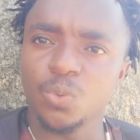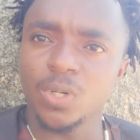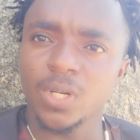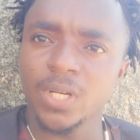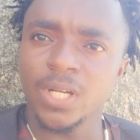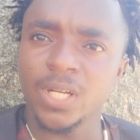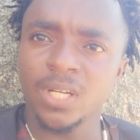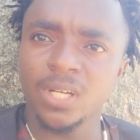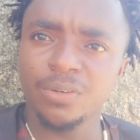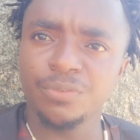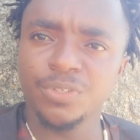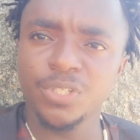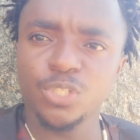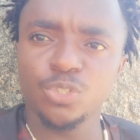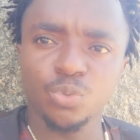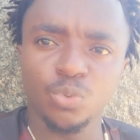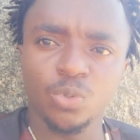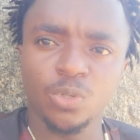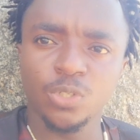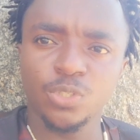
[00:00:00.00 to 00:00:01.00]
I have
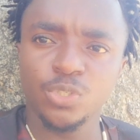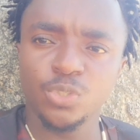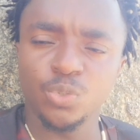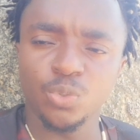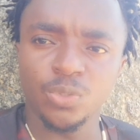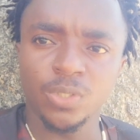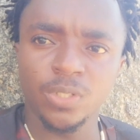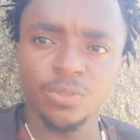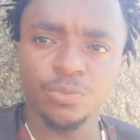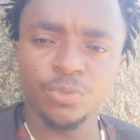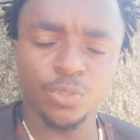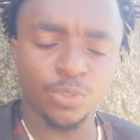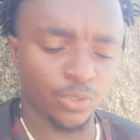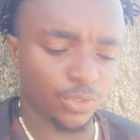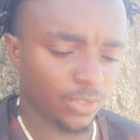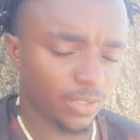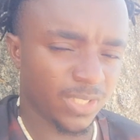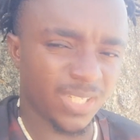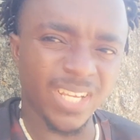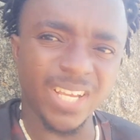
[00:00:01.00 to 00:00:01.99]
this word to give
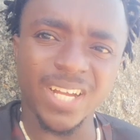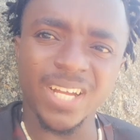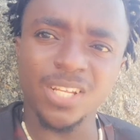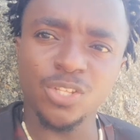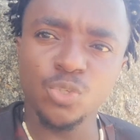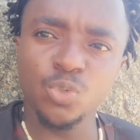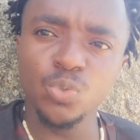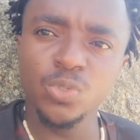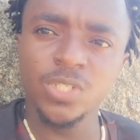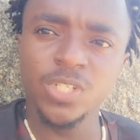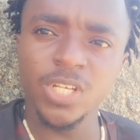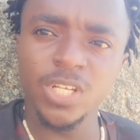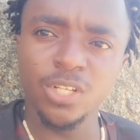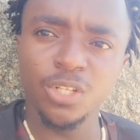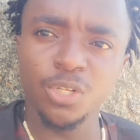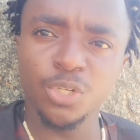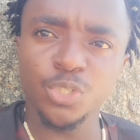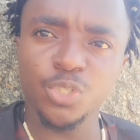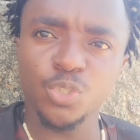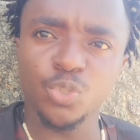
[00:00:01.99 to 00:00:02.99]
us. There are two
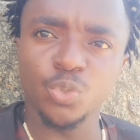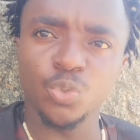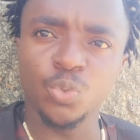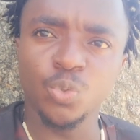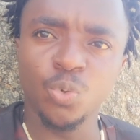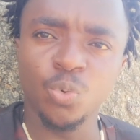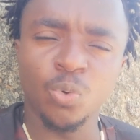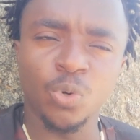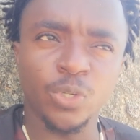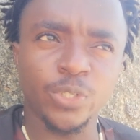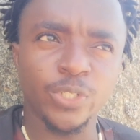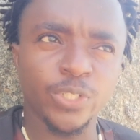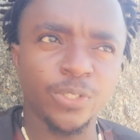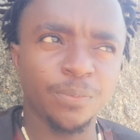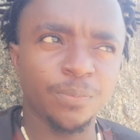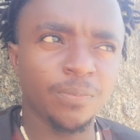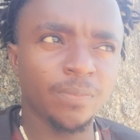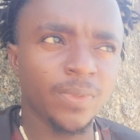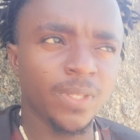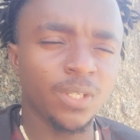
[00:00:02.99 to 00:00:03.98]
jealous to do what?
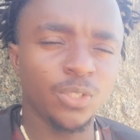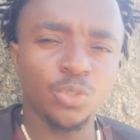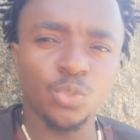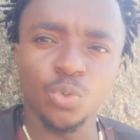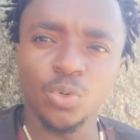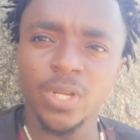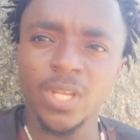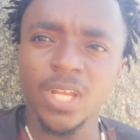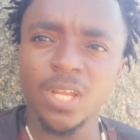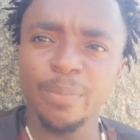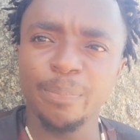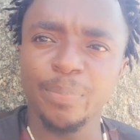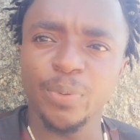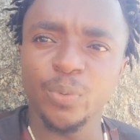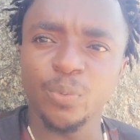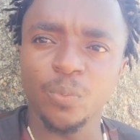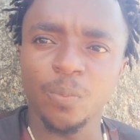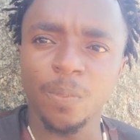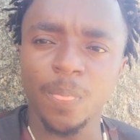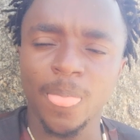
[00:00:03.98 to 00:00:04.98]
To help
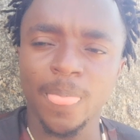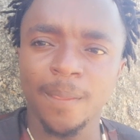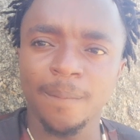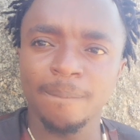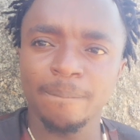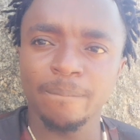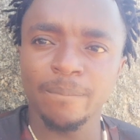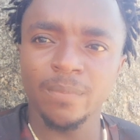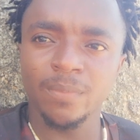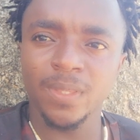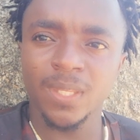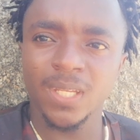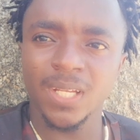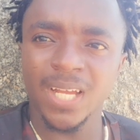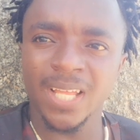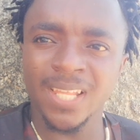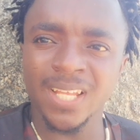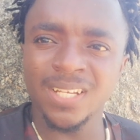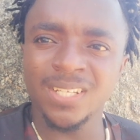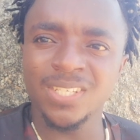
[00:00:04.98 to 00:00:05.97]
you.
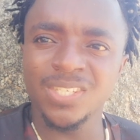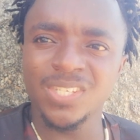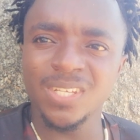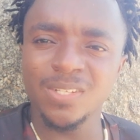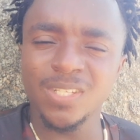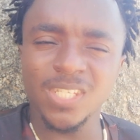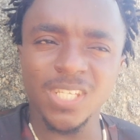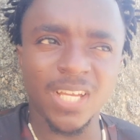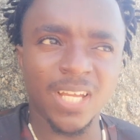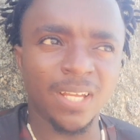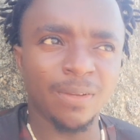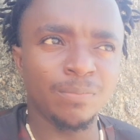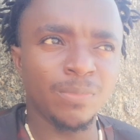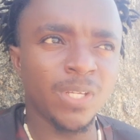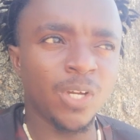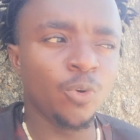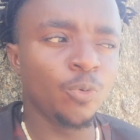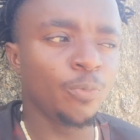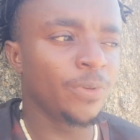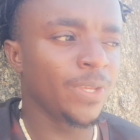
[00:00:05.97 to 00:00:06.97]
And at the same time,
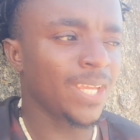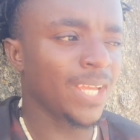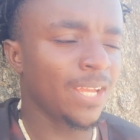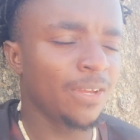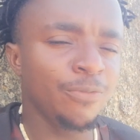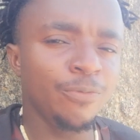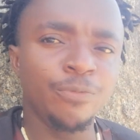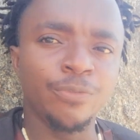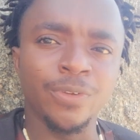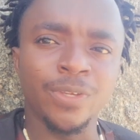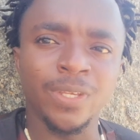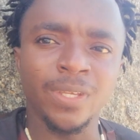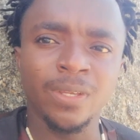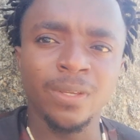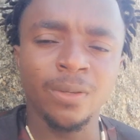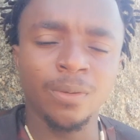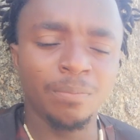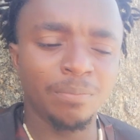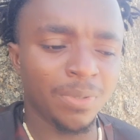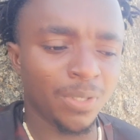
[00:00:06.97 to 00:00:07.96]
there will be envy
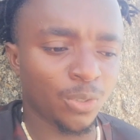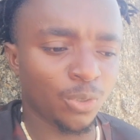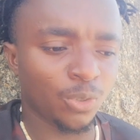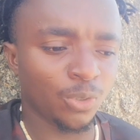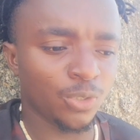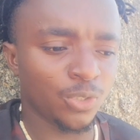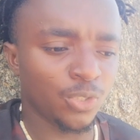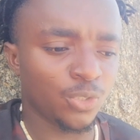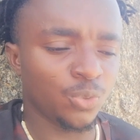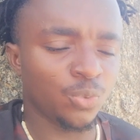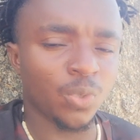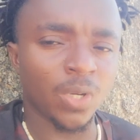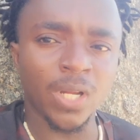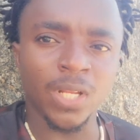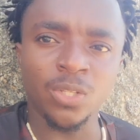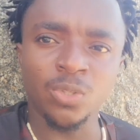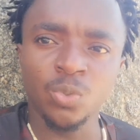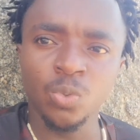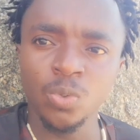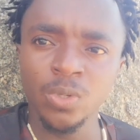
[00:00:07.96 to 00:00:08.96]
because you
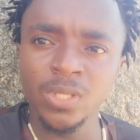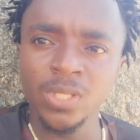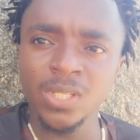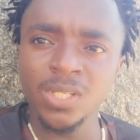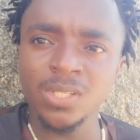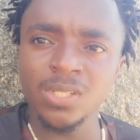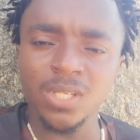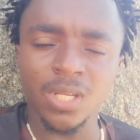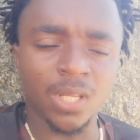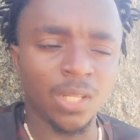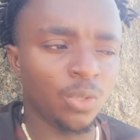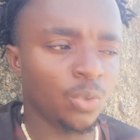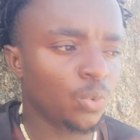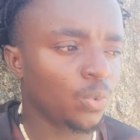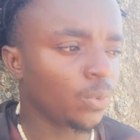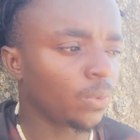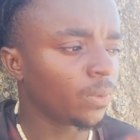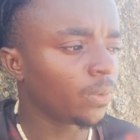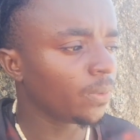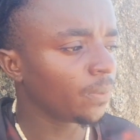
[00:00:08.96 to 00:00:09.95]
are doing it alone.